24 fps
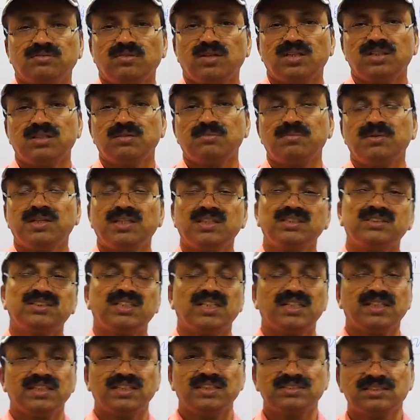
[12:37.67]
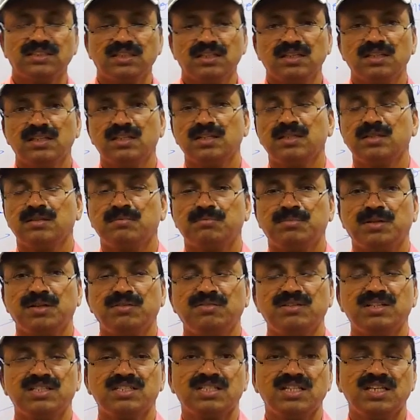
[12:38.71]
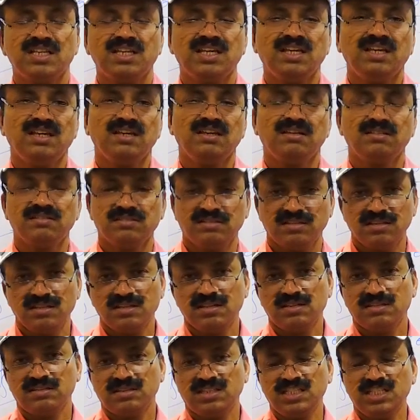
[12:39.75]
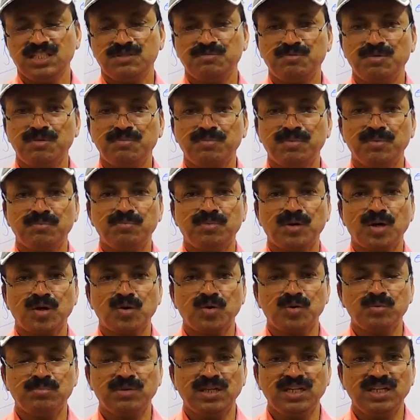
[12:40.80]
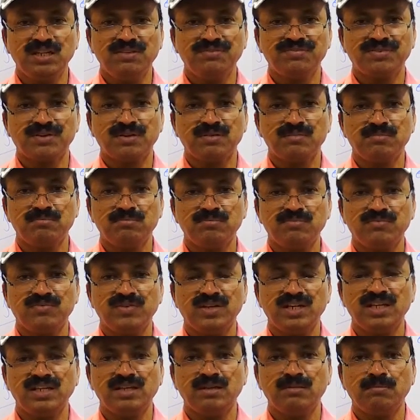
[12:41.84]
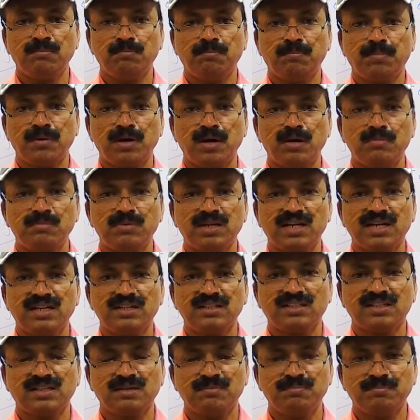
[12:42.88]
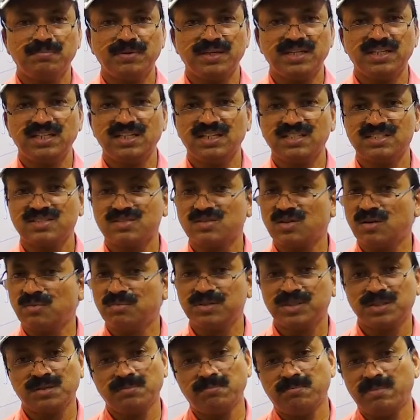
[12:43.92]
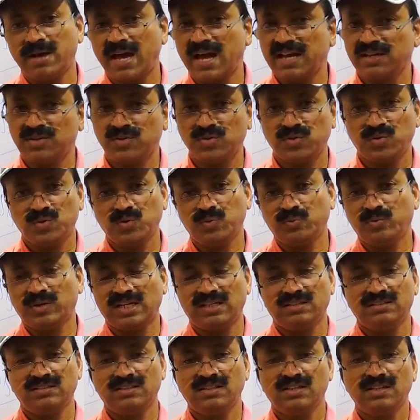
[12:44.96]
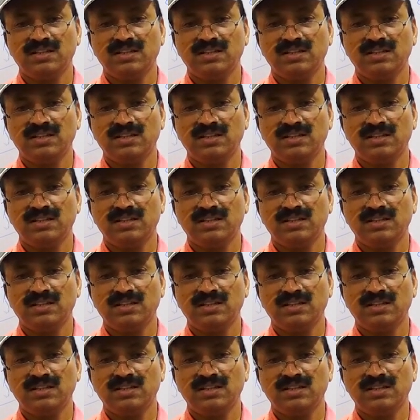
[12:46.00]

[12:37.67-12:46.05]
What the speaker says: What the British said is, previously, these people borrowed money from William Palmer and Company, established a bank, you know well.